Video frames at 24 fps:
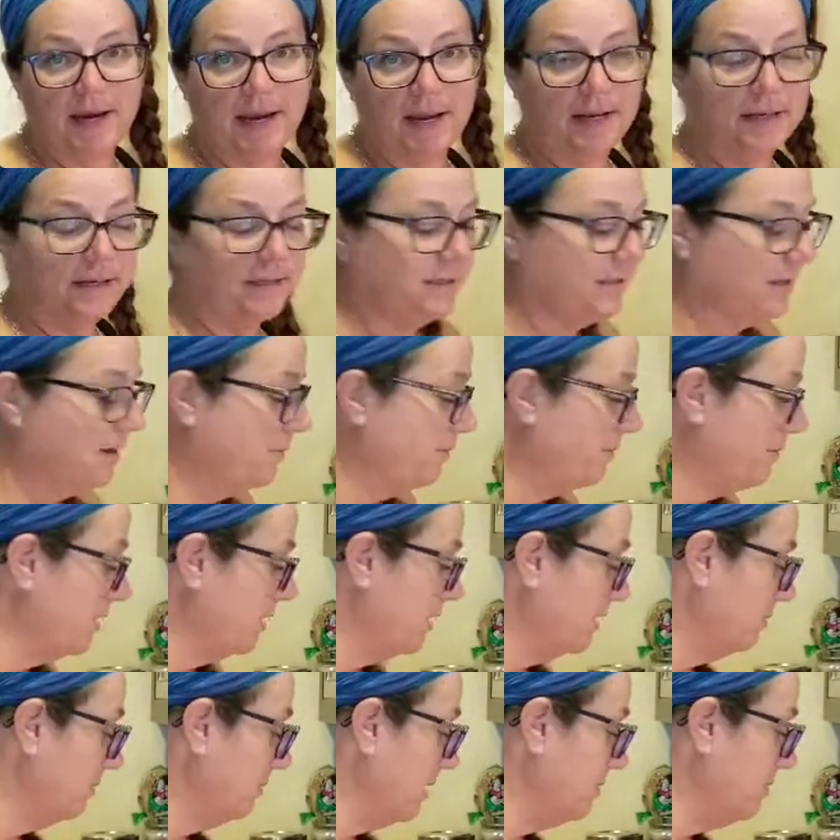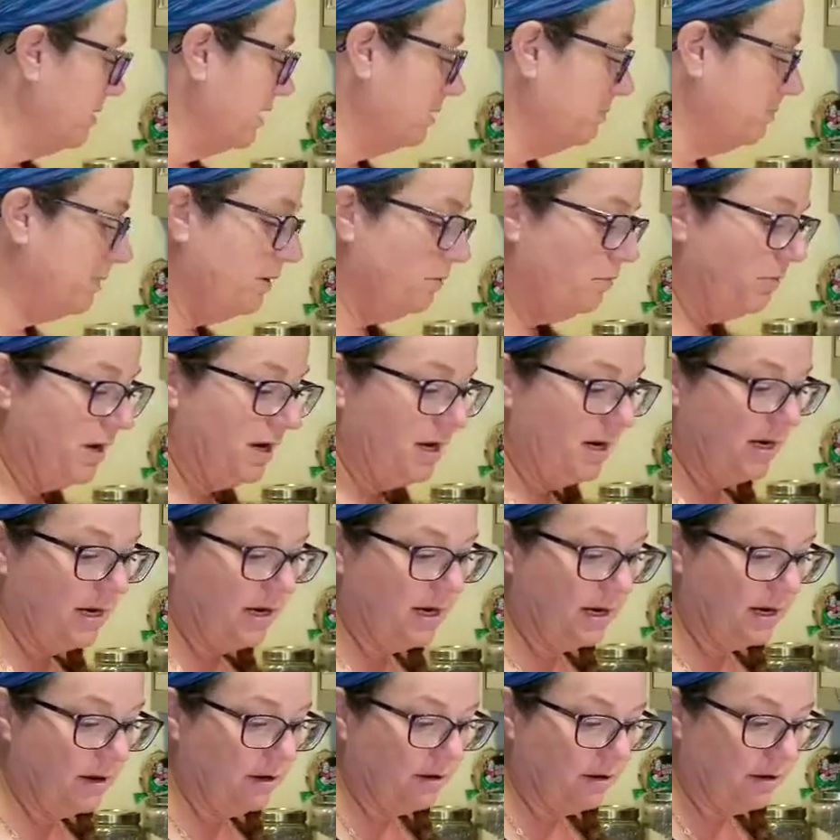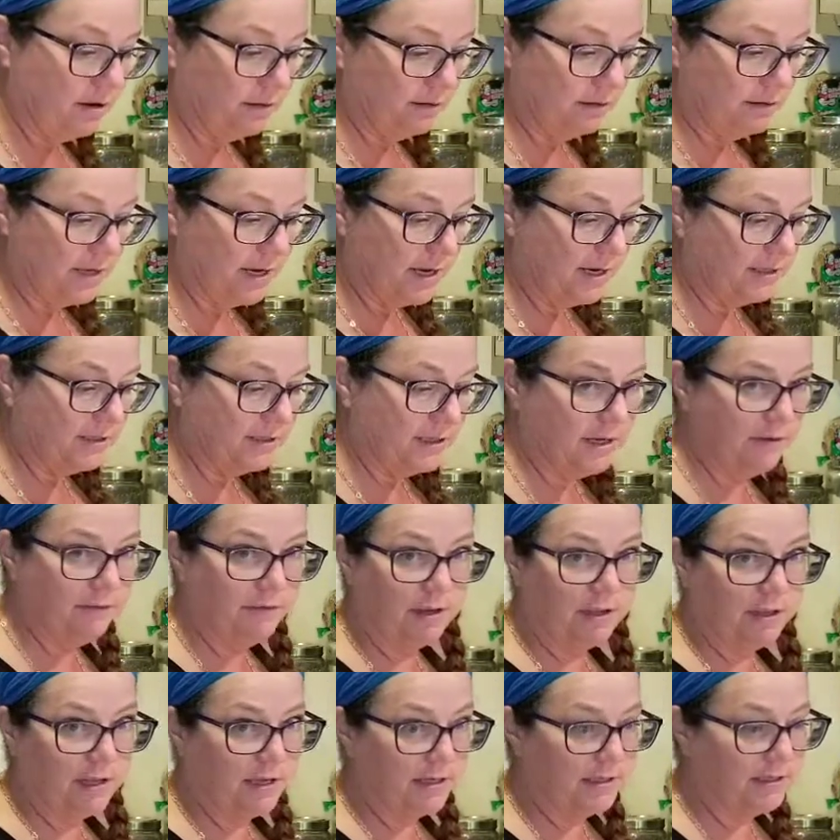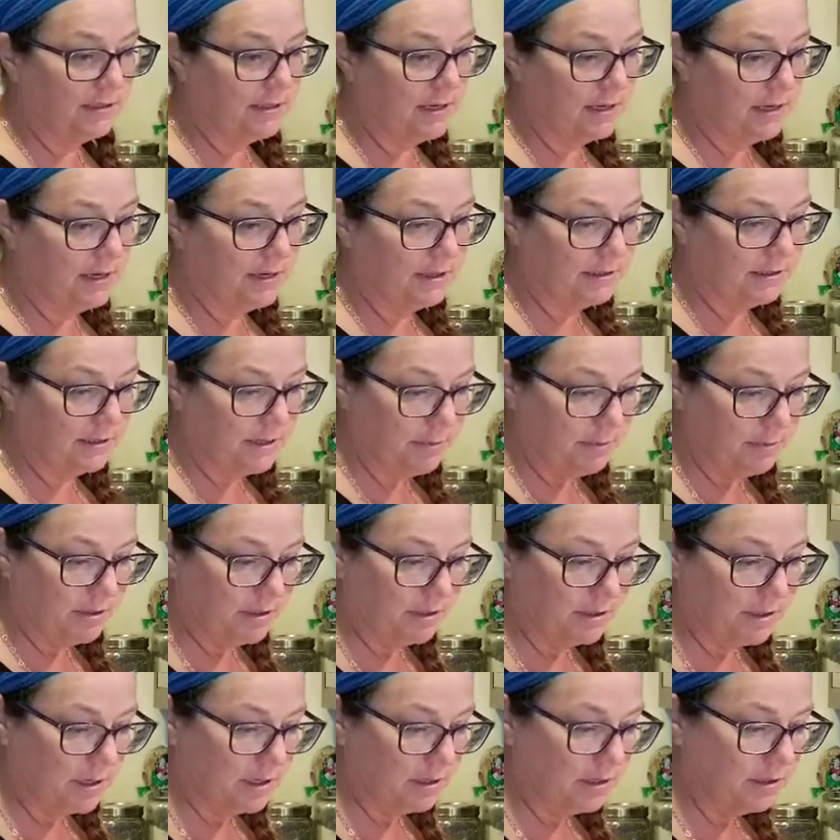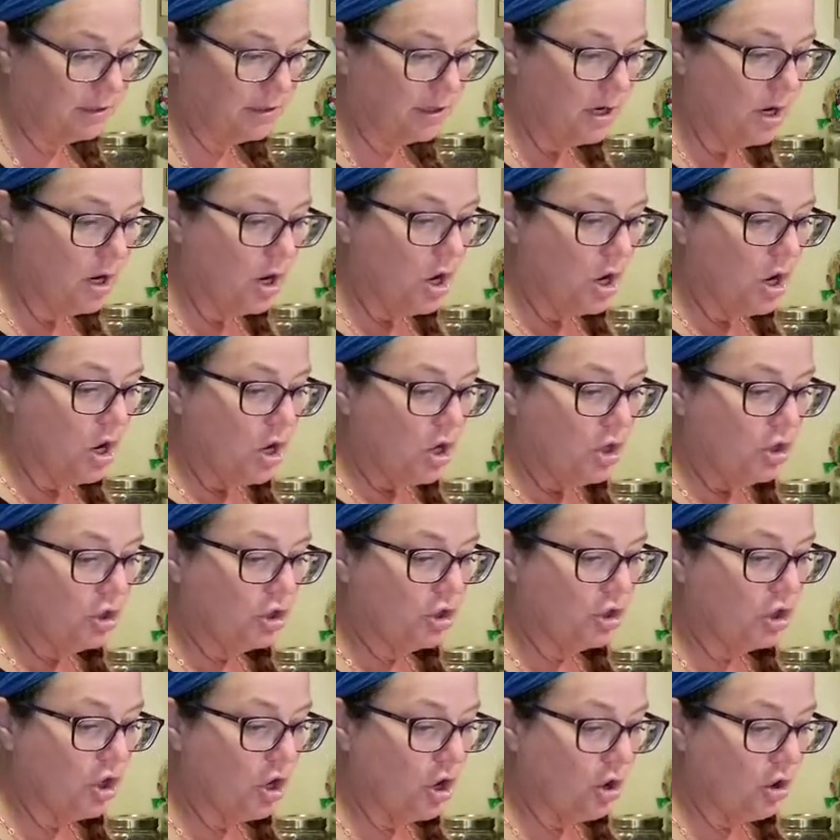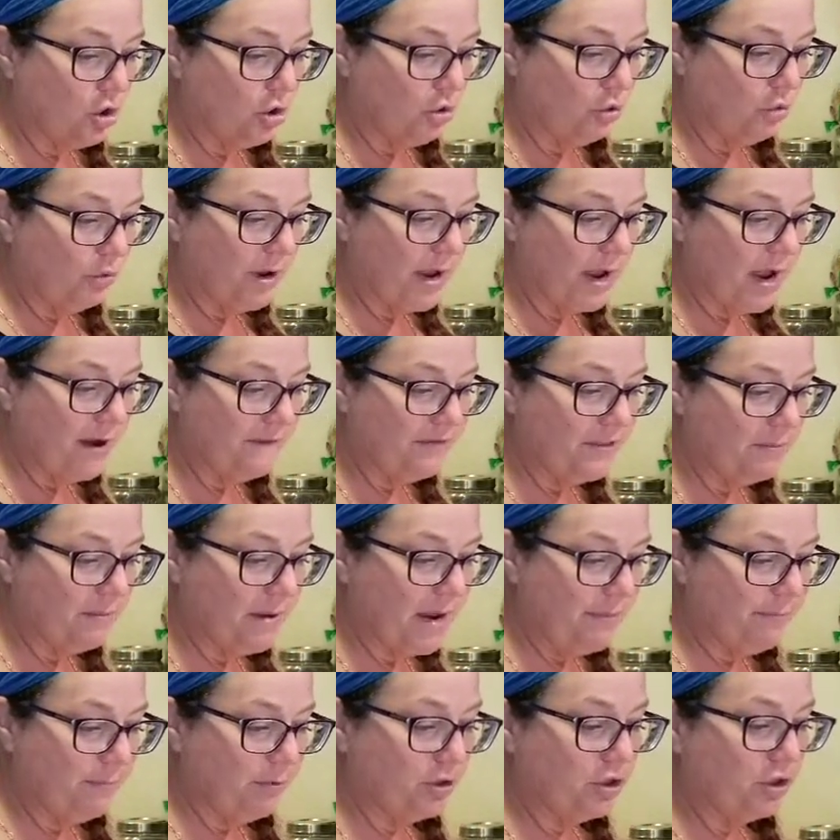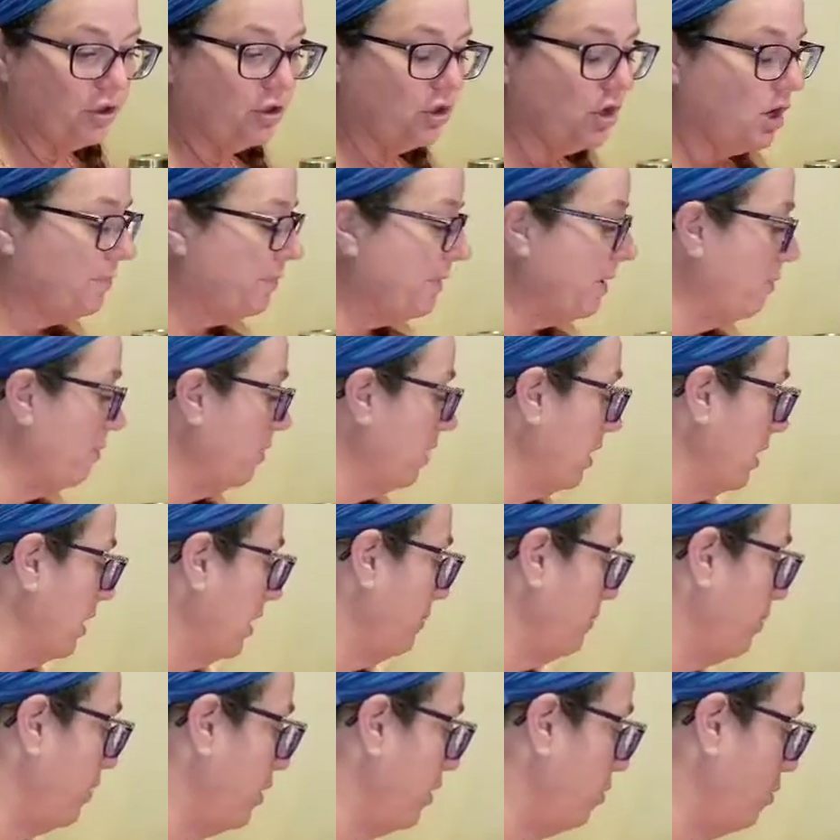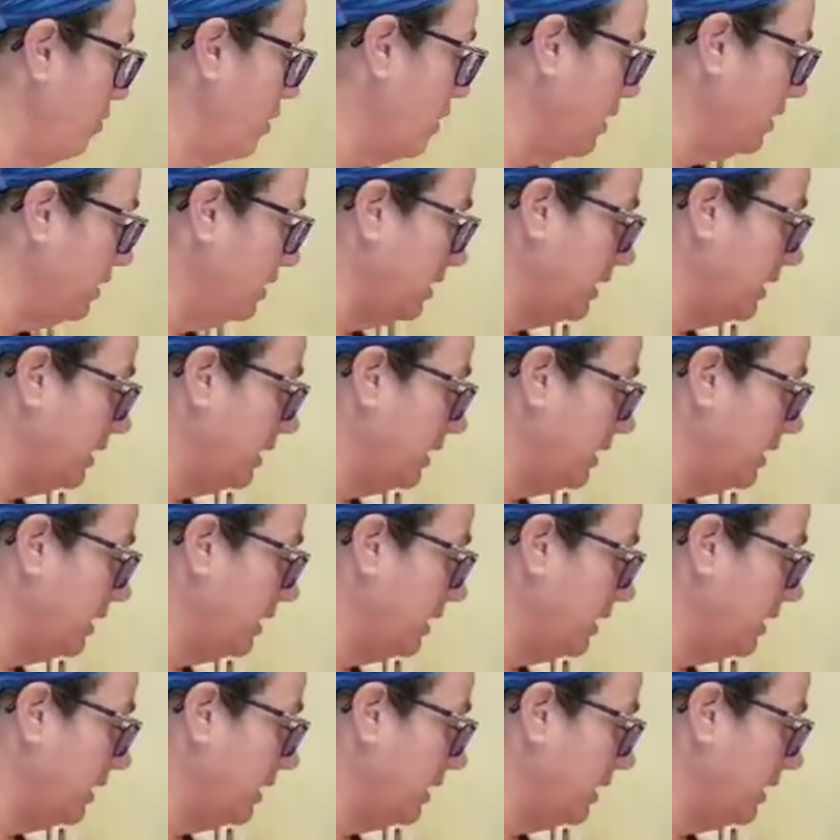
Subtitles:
at something. Somebody must be weed eating on Thanksgiving. That's like his nemesis. So we have the maple syrup, and we're going to put 1